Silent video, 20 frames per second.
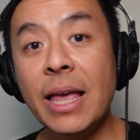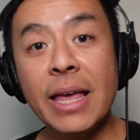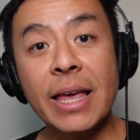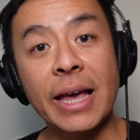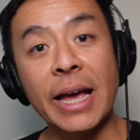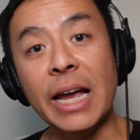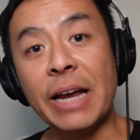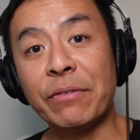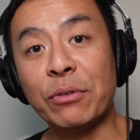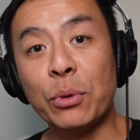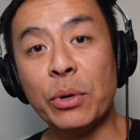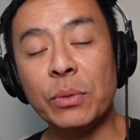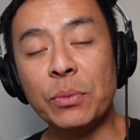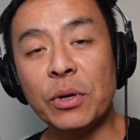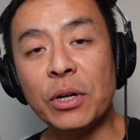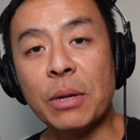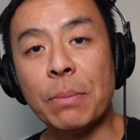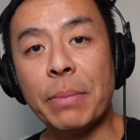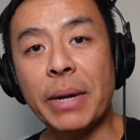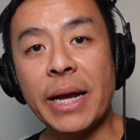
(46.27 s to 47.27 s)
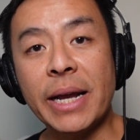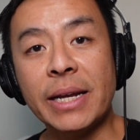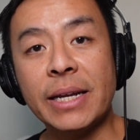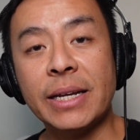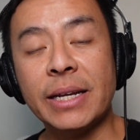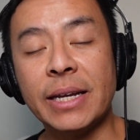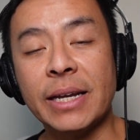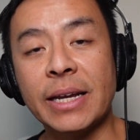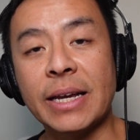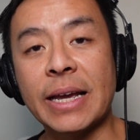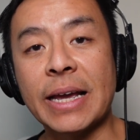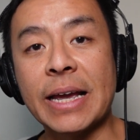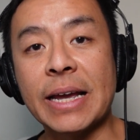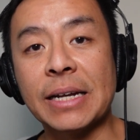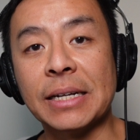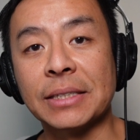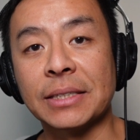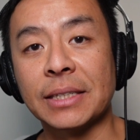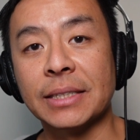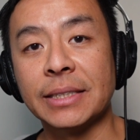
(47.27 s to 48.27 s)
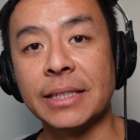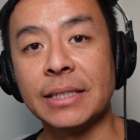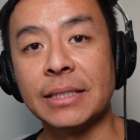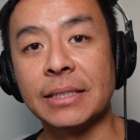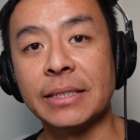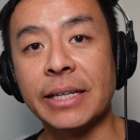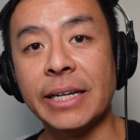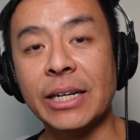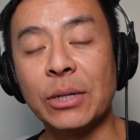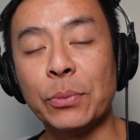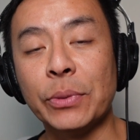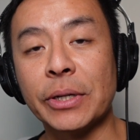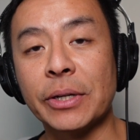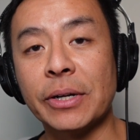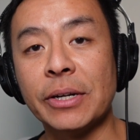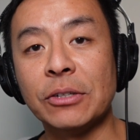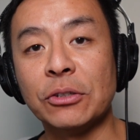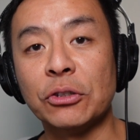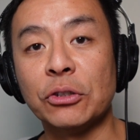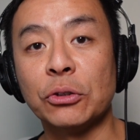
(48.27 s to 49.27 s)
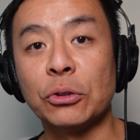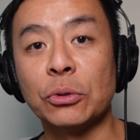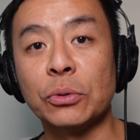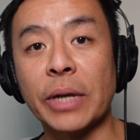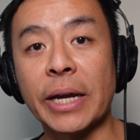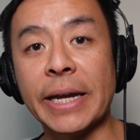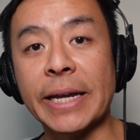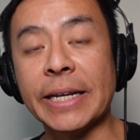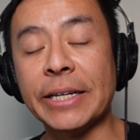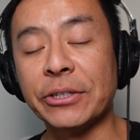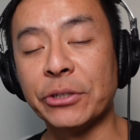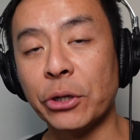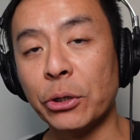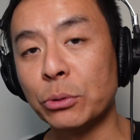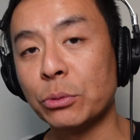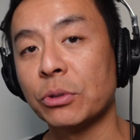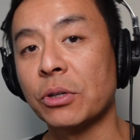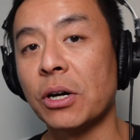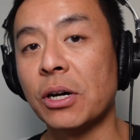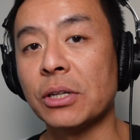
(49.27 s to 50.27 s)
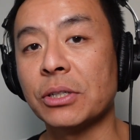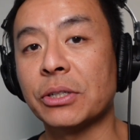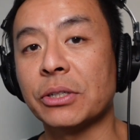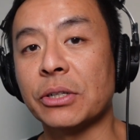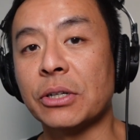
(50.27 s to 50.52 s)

Hey everyone, welcome back, and as I said today we're going to do a total cost